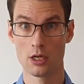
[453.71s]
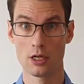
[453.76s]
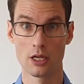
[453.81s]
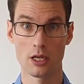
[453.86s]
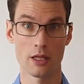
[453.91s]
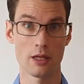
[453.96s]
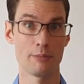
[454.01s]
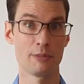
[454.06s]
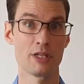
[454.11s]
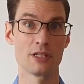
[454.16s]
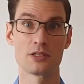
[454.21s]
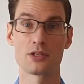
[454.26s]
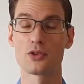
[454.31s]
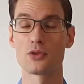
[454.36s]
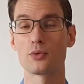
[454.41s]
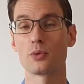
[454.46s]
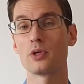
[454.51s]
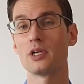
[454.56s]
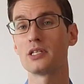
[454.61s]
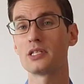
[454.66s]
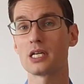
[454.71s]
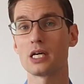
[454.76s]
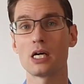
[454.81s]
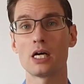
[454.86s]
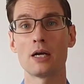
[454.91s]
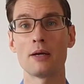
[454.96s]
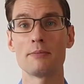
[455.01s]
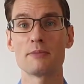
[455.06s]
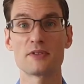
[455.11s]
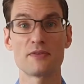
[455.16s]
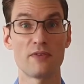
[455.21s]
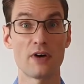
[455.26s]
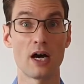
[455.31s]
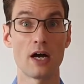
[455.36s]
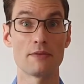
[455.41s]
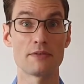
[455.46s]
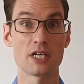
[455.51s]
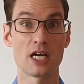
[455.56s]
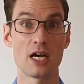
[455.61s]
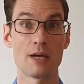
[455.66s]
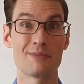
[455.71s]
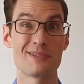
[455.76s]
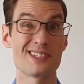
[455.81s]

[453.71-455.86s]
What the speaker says: That means 3 times, 5 times,